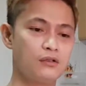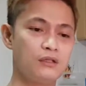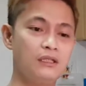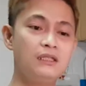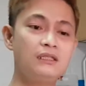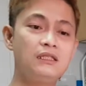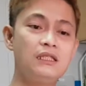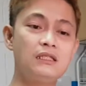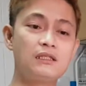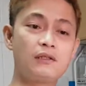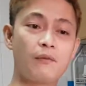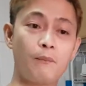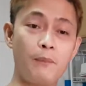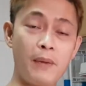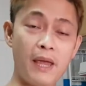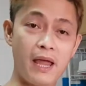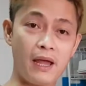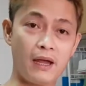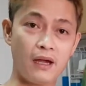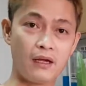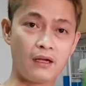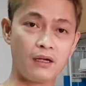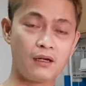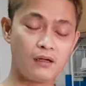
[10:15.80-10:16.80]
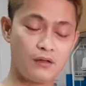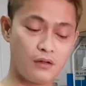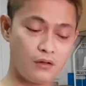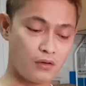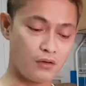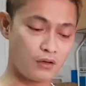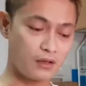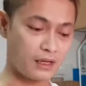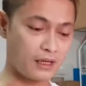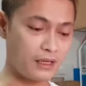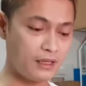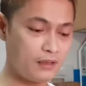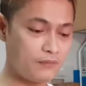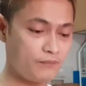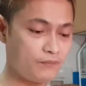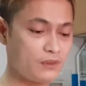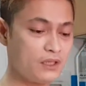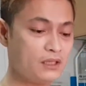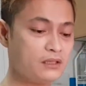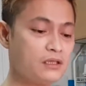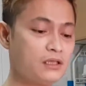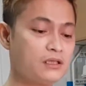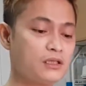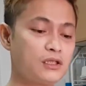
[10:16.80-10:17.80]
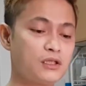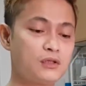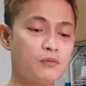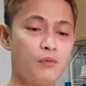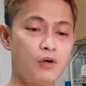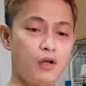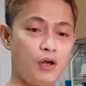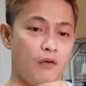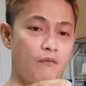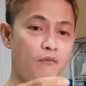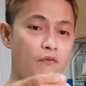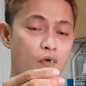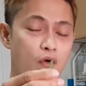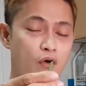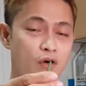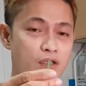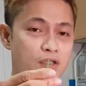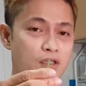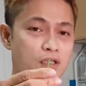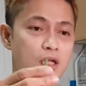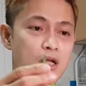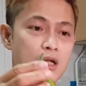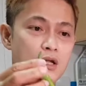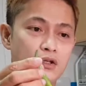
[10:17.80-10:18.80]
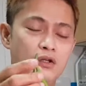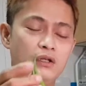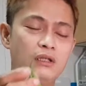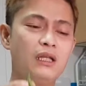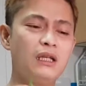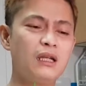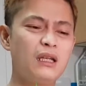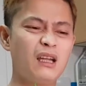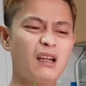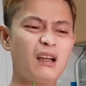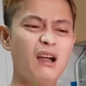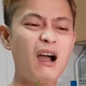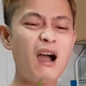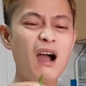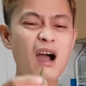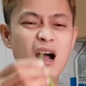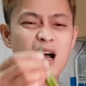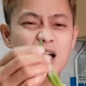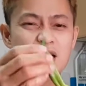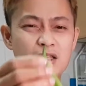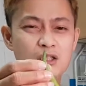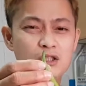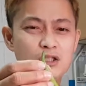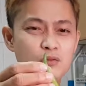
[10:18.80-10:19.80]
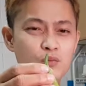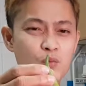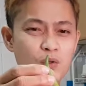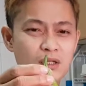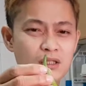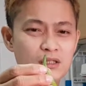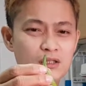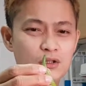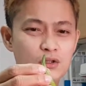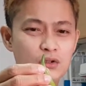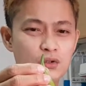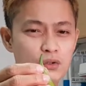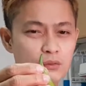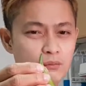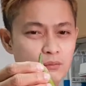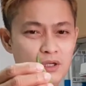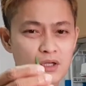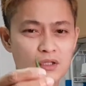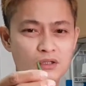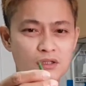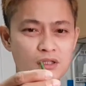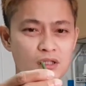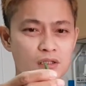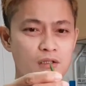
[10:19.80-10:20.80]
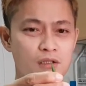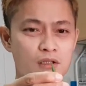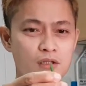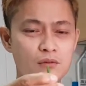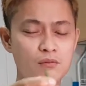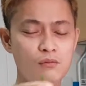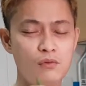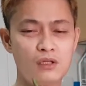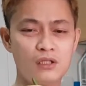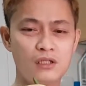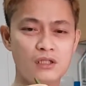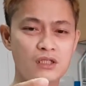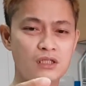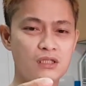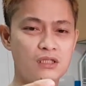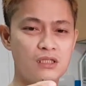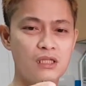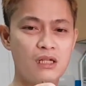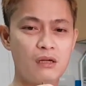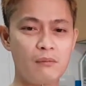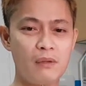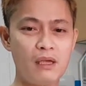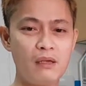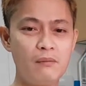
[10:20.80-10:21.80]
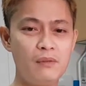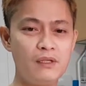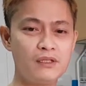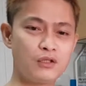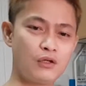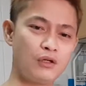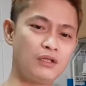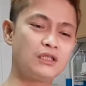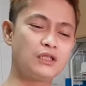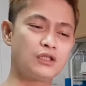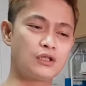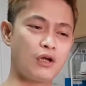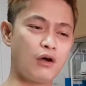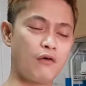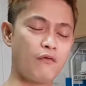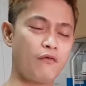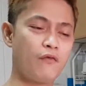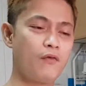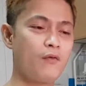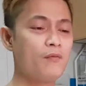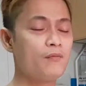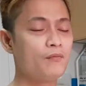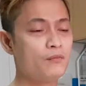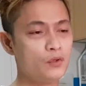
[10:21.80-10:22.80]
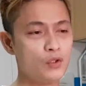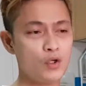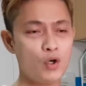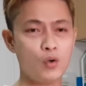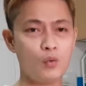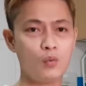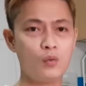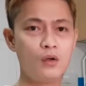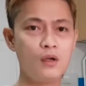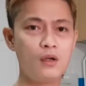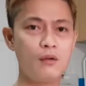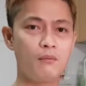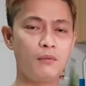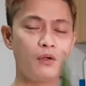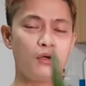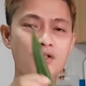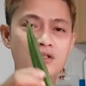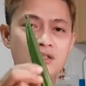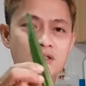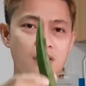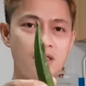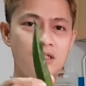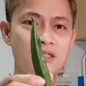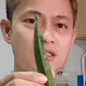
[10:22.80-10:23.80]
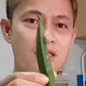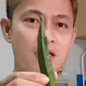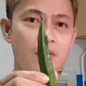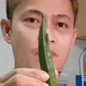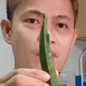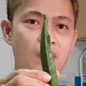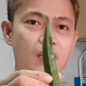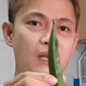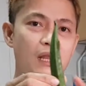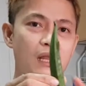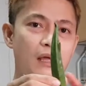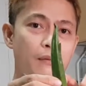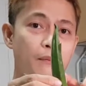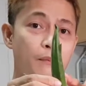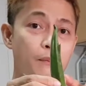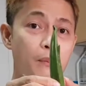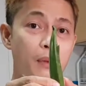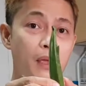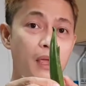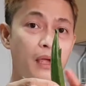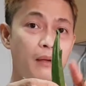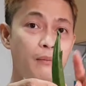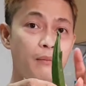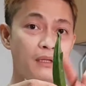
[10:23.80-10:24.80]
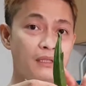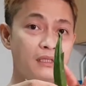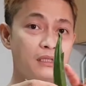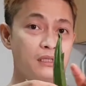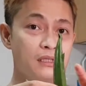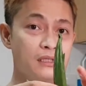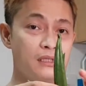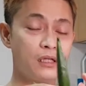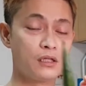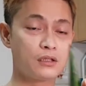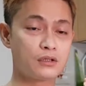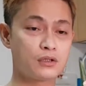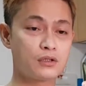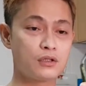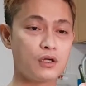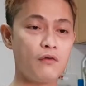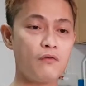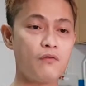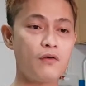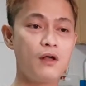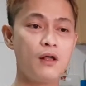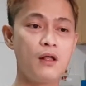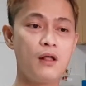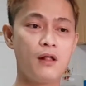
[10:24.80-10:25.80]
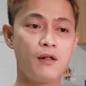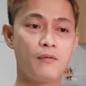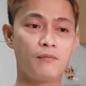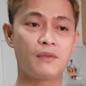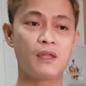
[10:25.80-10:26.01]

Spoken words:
So this is a big, okay, this is small. Of course, you're thinking, this one is good because it's small, it's still baby, so it's soft. No, because there's something that's big but it's still soft.